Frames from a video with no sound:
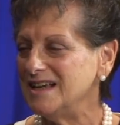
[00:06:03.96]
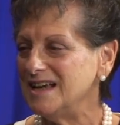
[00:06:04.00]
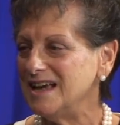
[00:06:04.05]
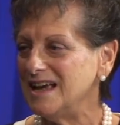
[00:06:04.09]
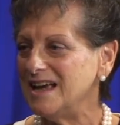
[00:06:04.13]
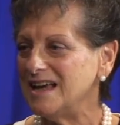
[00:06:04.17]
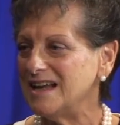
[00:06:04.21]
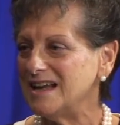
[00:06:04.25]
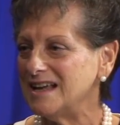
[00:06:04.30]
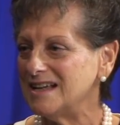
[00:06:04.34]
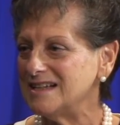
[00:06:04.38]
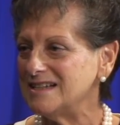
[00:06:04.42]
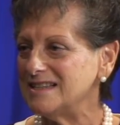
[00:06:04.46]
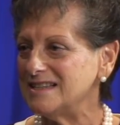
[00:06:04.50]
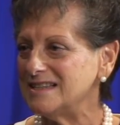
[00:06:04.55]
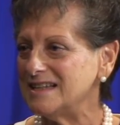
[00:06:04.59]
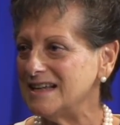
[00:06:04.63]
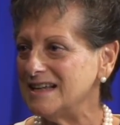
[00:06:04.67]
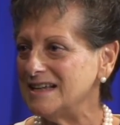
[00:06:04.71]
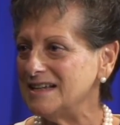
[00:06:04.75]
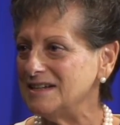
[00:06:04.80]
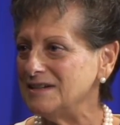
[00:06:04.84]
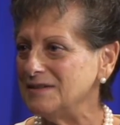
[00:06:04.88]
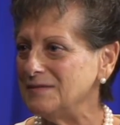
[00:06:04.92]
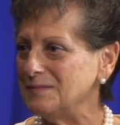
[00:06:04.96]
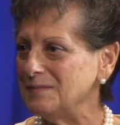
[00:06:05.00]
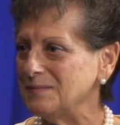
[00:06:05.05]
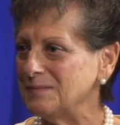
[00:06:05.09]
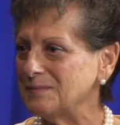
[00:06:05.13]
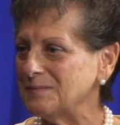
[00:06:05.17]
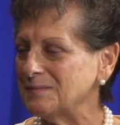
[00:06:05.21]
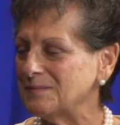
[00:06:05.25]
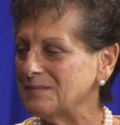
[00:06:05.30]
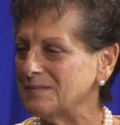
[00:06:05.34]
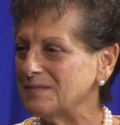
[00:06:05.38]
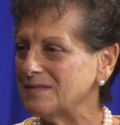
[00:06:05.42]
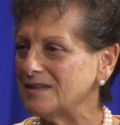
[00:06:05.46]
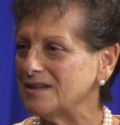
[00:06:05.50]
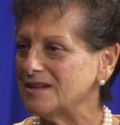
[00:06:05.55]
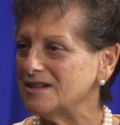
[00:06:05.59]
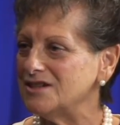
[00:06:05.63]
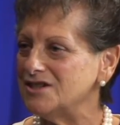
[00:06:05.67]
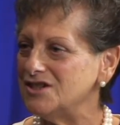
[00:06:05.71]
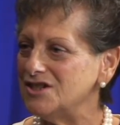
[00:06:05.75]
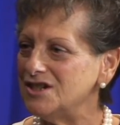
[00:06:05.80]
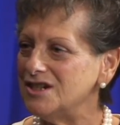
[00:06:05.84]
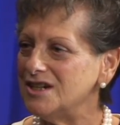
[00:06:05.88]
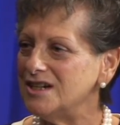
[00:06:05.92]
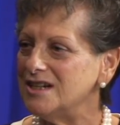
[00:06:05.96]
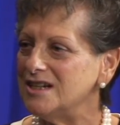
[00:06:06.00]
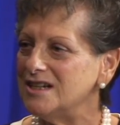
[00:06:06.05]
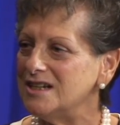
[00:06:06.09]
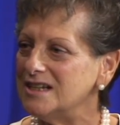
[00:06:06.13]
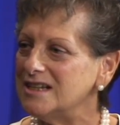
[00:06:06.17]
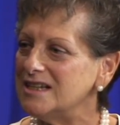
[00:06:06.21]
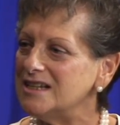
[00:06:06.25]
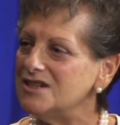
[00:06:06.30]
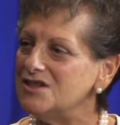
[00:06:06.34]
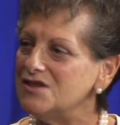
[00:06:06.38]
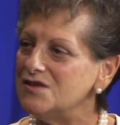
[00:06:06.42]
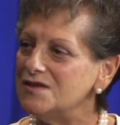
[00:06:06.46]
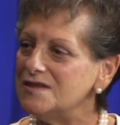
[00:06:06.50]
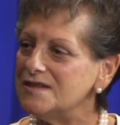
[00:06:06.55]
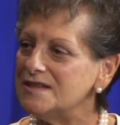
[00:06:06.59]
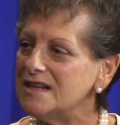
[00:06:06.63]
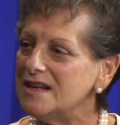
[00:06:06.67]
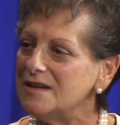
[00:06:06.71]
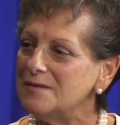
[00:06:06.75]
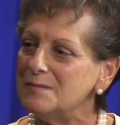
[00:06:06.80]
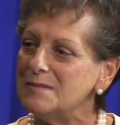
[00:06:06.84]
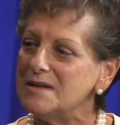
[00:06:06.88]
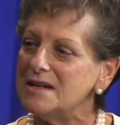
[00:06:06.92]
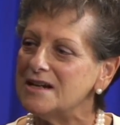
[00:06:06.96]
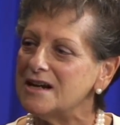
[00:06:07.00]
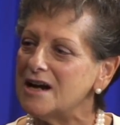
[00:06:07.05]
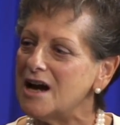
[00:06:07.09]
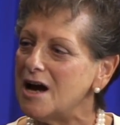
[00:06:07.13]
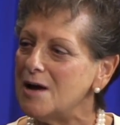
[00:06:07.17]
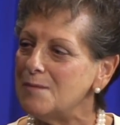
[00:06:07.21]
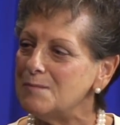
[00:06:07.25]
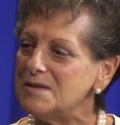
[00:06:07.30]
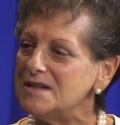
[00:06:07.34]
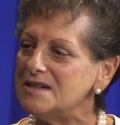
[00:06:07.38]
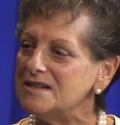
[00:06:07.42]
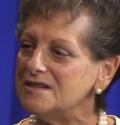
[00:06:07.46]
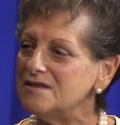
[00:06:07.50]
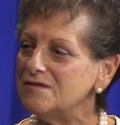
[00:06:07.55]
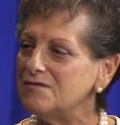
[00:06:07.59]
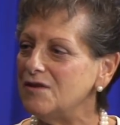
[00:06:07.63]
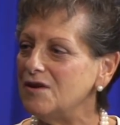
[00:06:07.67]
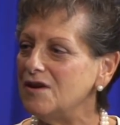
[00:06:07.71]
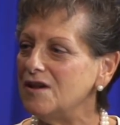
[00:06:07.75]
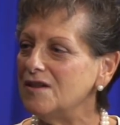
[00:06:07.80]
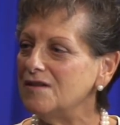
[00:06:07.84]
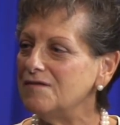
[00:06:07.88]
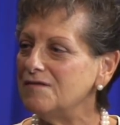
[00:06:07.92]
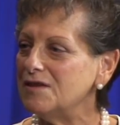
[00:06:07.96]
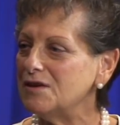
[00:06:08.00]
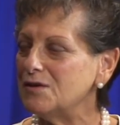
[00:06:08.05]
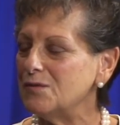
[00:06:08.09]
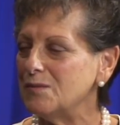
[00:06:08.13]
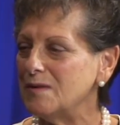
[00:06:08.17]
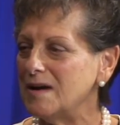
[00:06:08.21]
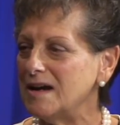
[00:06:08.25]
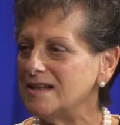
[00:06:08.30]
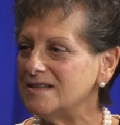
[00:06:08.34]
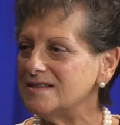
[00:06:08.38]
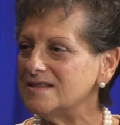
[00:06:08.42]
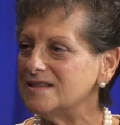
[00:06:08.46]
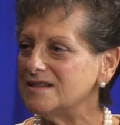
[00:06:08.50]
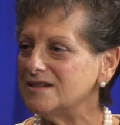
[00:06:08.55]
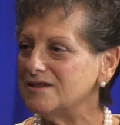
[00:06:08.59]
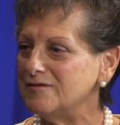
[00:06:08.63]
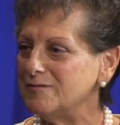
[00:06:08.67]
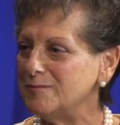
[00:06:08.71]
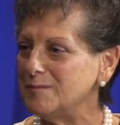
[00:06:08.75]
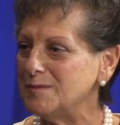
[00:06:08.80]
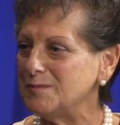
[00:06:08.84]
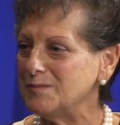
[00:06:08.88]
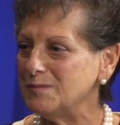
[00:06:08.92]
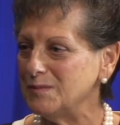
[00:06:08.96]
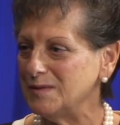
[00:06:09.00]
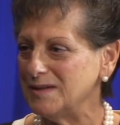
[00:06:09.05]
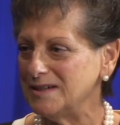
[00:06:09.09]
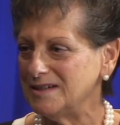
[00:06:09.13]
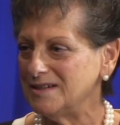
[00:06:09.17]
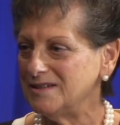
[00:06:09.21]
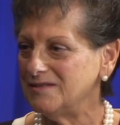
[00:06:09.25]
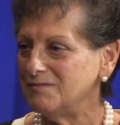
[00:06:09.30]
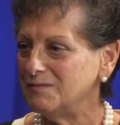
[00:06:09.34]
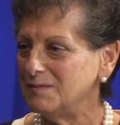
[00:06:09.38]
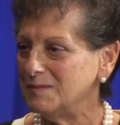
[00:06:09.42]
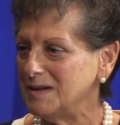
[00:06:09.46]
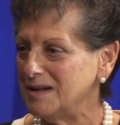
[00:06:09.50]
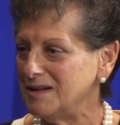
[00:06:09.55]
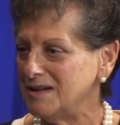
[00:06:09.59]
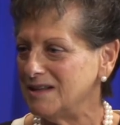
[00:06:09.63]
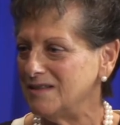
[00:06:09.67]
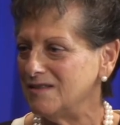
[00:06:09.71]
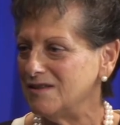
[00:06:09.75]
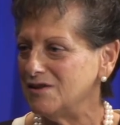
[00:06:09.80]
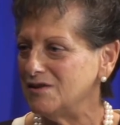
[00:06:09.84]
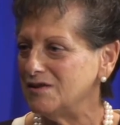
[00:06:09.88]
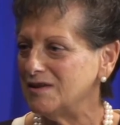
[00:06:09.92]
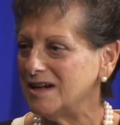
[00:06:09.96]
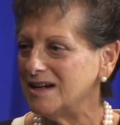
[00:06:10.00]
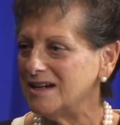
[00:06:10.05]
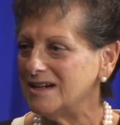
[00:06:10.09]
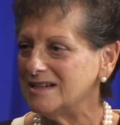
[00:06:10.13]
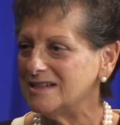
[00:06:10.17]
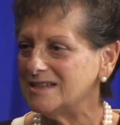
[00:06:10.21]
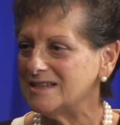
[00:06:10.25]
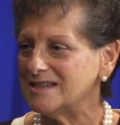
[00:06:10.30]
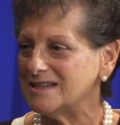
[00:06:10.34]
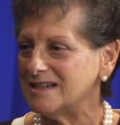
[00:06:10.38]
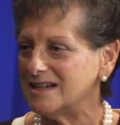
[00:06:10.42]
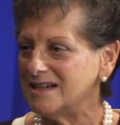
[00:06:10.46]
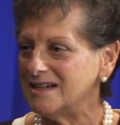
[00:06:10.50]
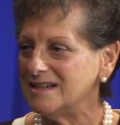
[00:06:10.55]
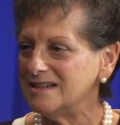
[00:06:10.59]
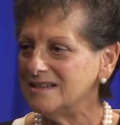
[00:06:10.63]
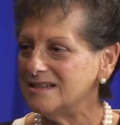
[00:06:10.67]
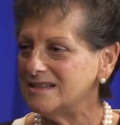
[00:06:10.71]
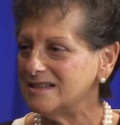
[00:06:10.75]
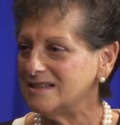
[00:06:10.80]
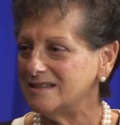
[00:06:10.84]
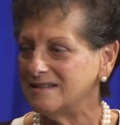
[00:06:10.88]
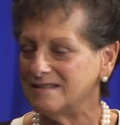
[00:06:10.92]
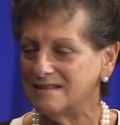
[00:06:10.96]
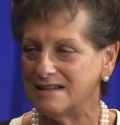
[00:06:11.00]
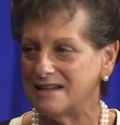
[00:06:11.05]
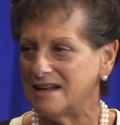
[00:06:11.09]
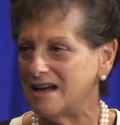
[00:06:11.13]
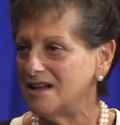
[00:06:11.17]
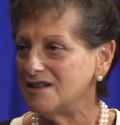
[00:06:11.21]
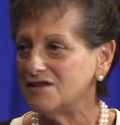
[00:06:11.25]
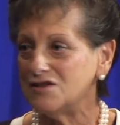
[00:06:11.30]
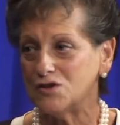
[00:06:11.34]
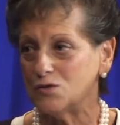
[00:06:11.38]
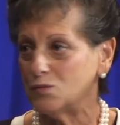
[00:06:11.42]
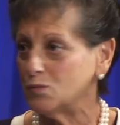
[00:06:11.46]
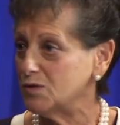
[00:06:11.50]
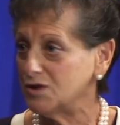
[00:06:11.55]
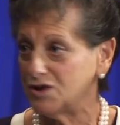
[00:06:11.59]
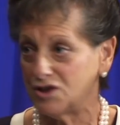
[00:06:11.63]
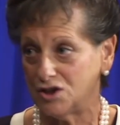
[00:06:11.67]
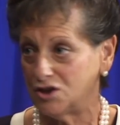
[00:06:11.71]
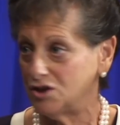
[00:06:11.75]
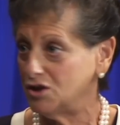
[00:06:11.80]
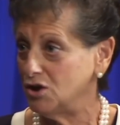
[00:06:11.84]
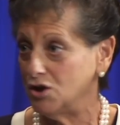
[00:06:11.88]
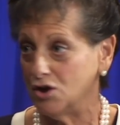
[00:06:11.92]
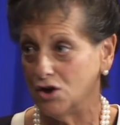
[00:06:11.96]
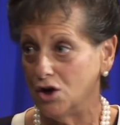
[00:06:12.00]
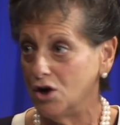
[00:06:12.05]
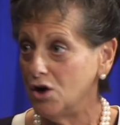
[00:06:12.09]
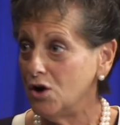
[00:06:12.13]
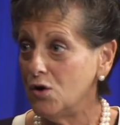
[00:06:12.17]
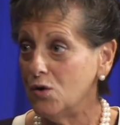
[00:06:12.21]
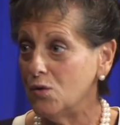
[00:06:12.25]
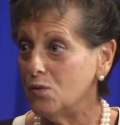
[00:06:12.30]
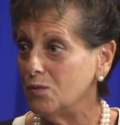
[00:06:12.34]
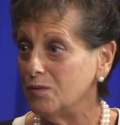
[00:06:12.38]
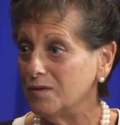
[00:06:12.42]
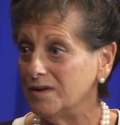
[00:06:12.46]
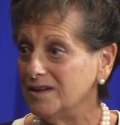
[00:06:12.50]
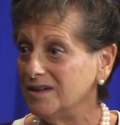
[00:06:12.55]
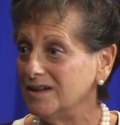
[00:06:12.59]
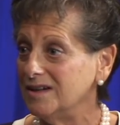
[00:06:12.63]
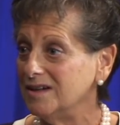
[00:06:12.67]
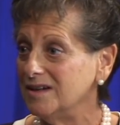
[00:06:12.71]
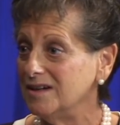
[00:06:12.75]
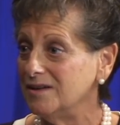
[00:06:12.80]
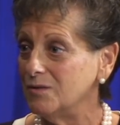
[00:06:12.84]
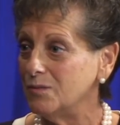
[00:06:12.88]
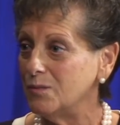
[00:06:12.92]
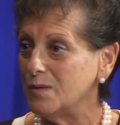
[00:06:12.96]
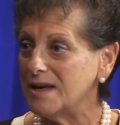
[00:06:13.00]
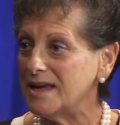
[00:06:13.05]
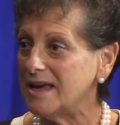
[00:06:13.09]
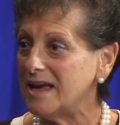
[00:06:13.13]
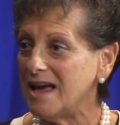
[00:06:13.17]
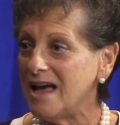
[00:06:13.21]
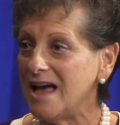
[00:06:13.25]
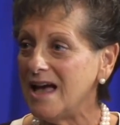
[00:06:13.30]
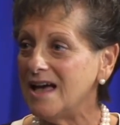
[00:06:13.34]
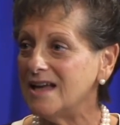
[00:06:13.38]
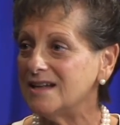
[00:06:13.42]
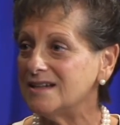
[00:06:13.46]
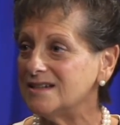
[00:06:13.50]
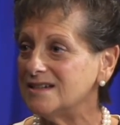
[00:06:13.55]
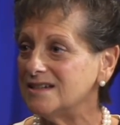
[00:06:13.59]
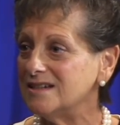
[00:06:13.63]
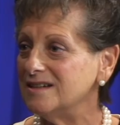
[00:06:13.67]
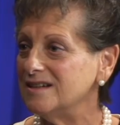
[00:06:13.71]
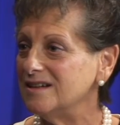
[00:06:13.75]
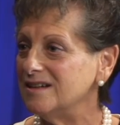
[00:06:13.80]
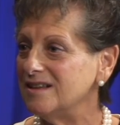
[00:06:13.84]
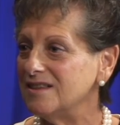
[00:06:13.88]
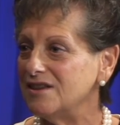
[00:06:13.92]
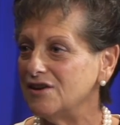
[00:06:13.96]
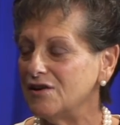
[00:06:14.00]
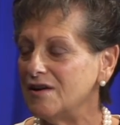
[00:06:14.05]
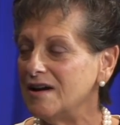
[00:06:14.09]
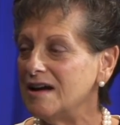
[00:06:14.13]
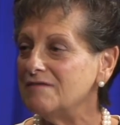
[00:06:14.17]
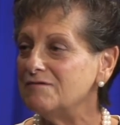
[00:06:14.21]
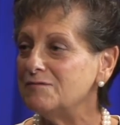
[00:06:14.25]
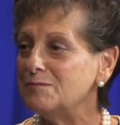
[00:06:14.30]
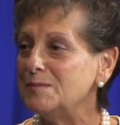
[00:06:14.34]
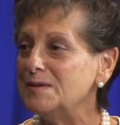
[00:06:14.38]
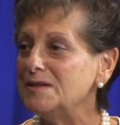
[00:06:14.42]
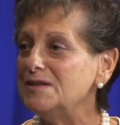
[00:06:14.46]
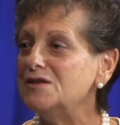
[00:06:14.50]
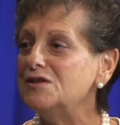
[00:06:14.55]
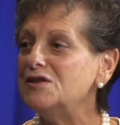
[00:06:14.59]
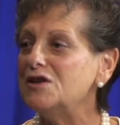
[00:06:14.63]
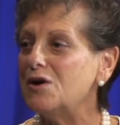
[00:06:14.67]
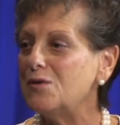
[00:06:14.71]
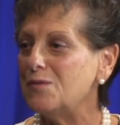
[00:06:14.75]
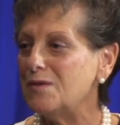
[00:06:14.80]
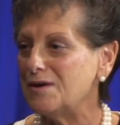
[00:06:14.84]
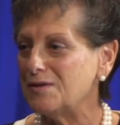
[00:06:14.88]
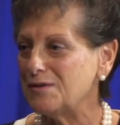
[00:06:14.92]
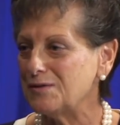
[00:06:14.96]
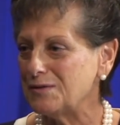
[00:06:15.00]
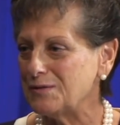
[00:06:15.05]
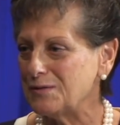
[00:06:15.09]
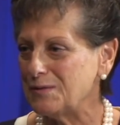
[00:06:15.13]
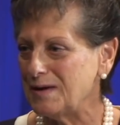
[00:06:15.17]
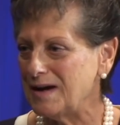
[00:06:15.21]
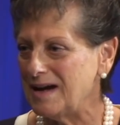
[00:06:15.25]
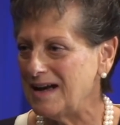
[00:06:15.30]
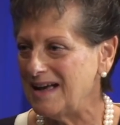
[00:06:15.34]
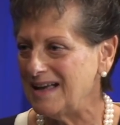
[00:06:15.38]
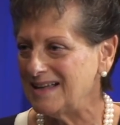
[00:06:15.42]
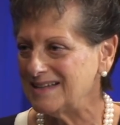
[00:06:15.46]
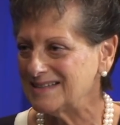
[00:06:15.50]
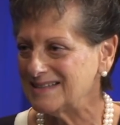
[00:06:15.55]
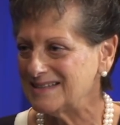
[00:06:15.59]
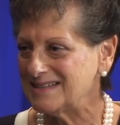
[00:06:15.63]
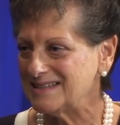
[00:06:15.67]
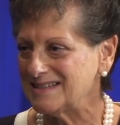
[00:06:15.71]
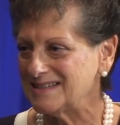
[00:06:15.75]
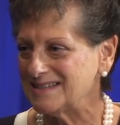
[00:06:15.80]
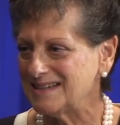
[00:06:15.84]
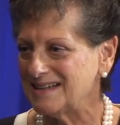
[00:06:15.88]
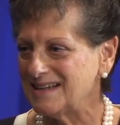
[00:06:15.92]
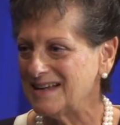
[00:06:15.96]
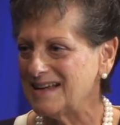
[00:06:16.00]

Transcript: and I said, gee, can you send me copies of all of the grants that have been written in the United States? And the answer was no, we can't. There have been no other grants.